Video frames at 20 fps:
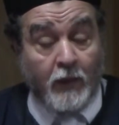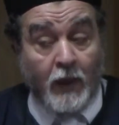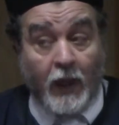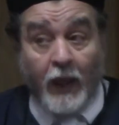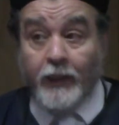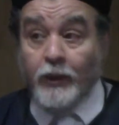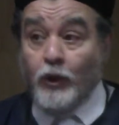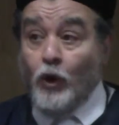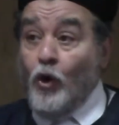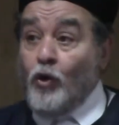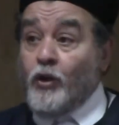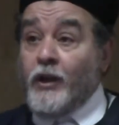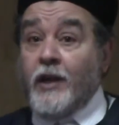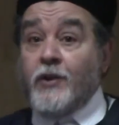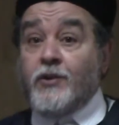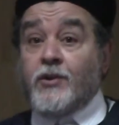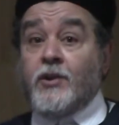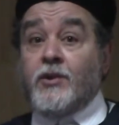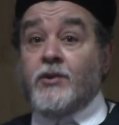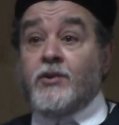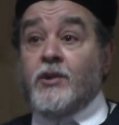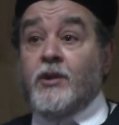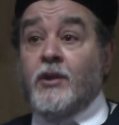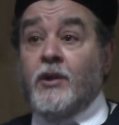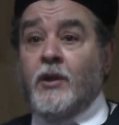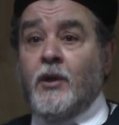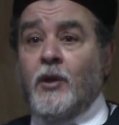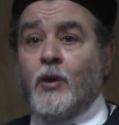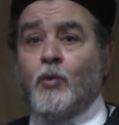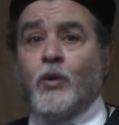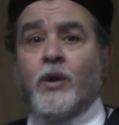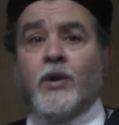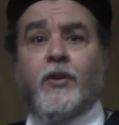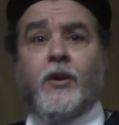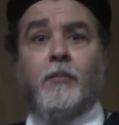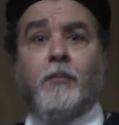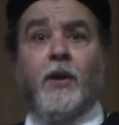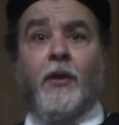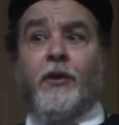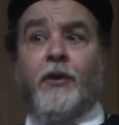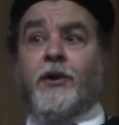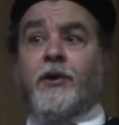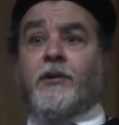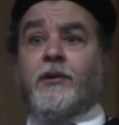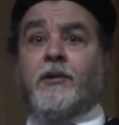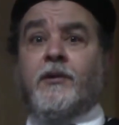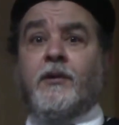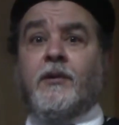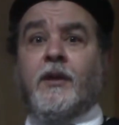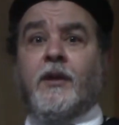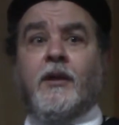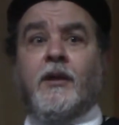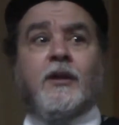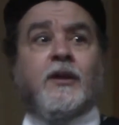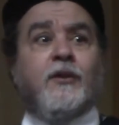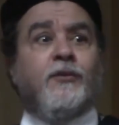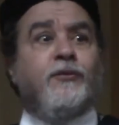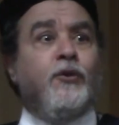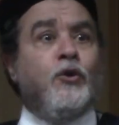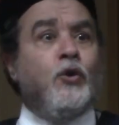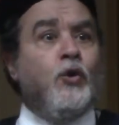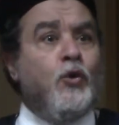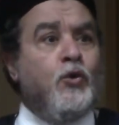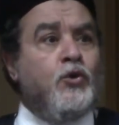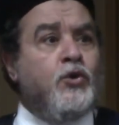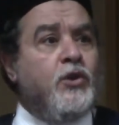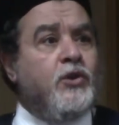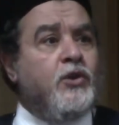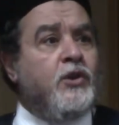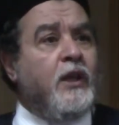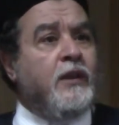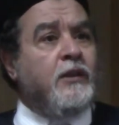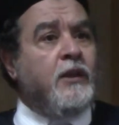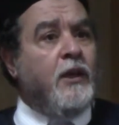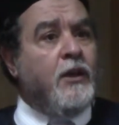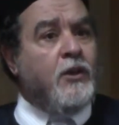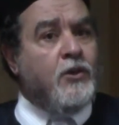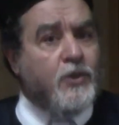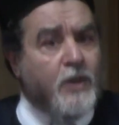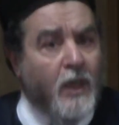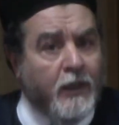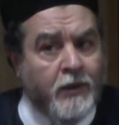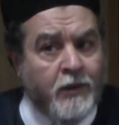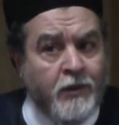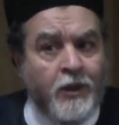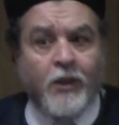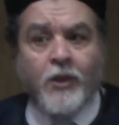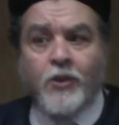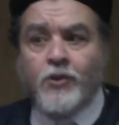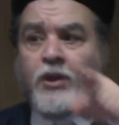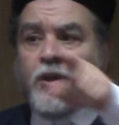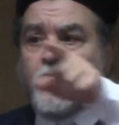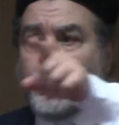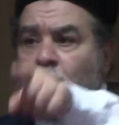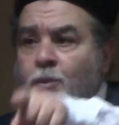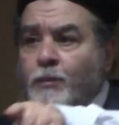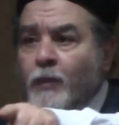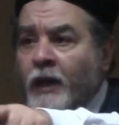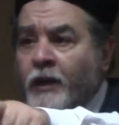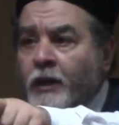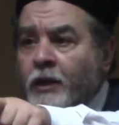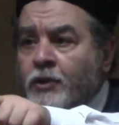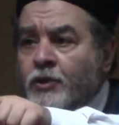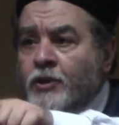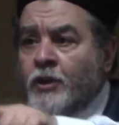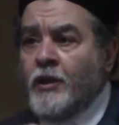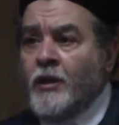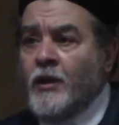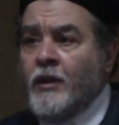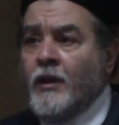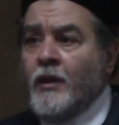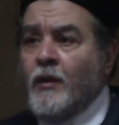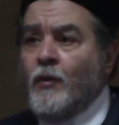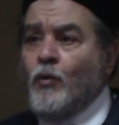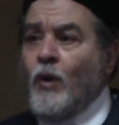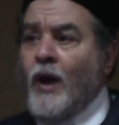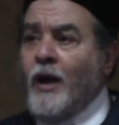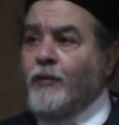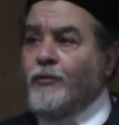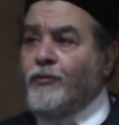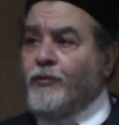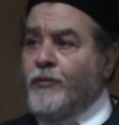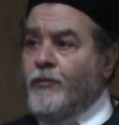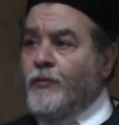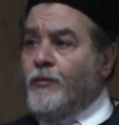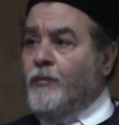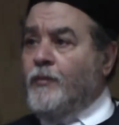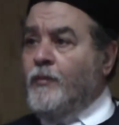I know cases where the mother refuses that her son sits by his wife.